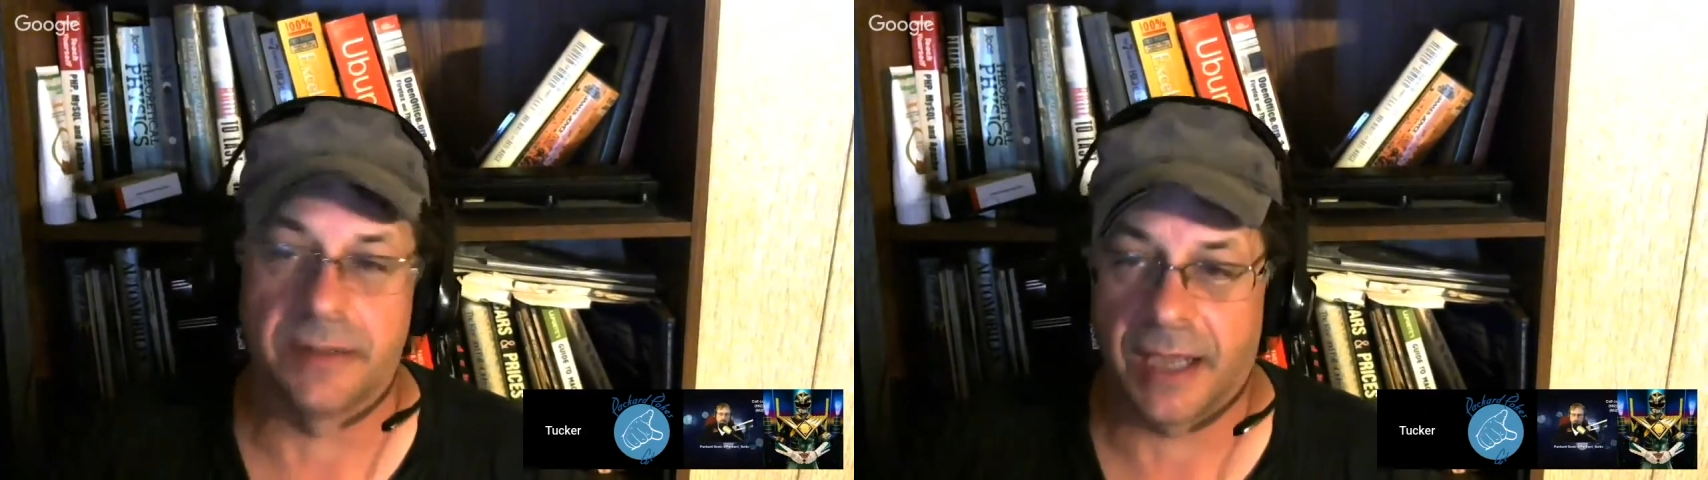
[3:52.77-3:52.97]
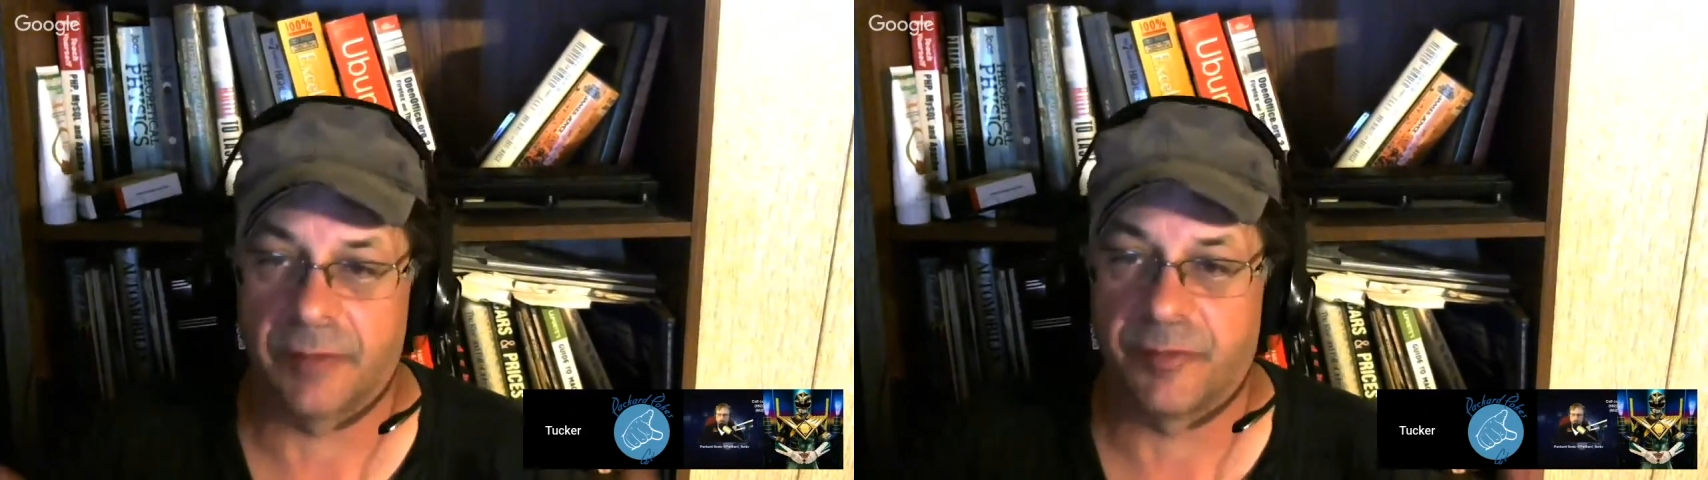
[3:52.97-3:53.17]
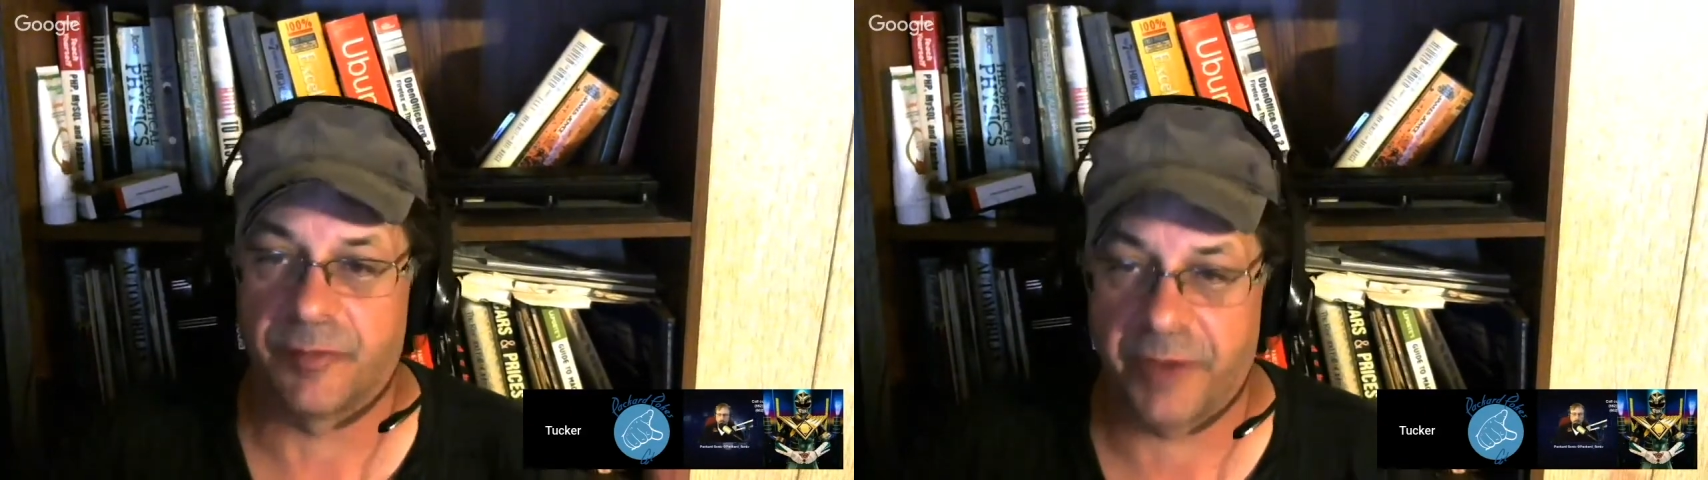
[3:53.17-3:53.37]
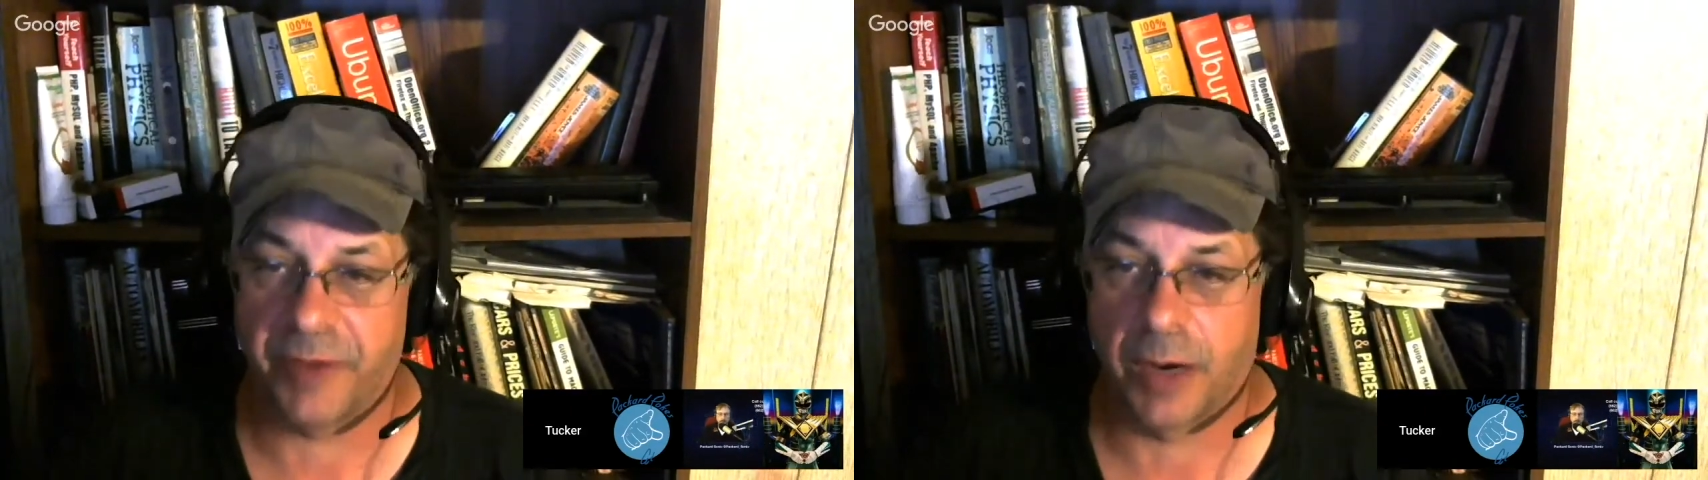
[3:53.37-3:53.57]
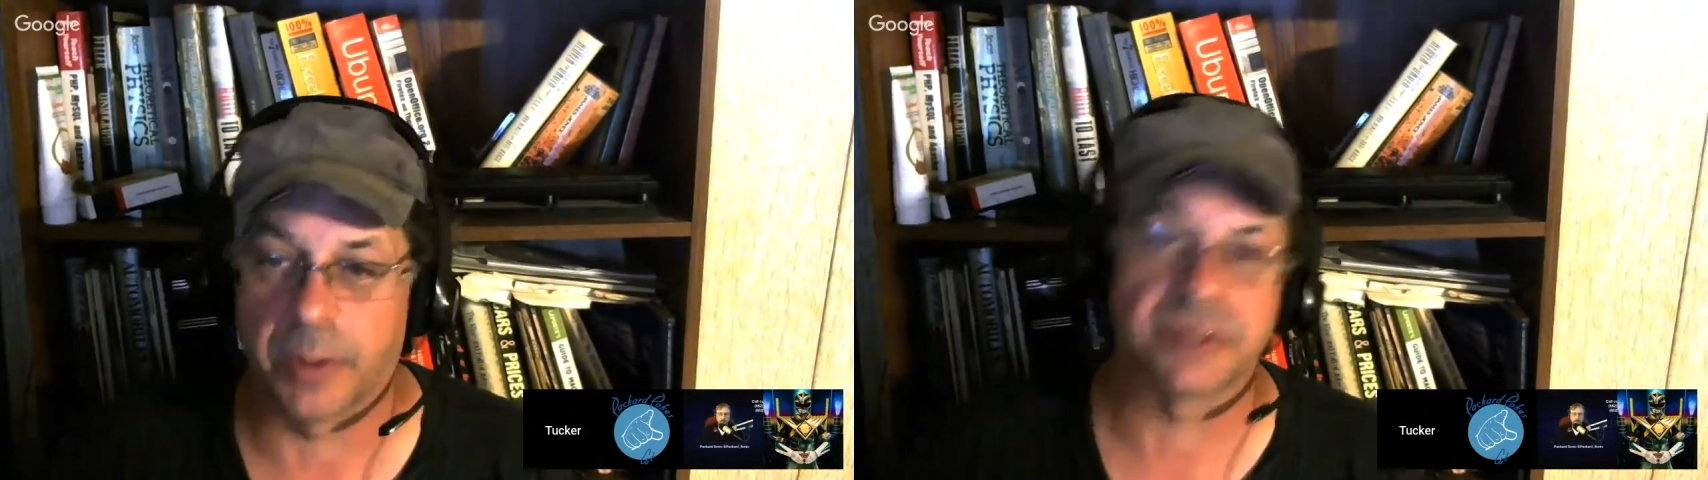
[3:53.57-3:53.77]
they have a
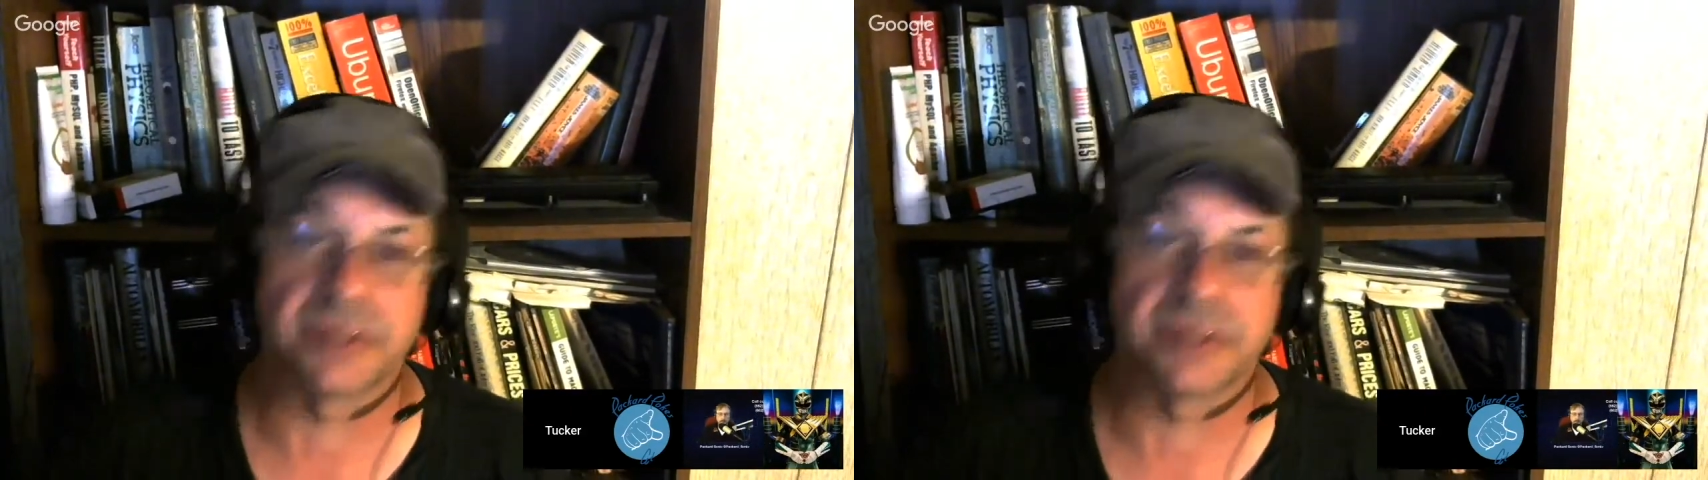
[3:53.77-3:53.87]
fireworks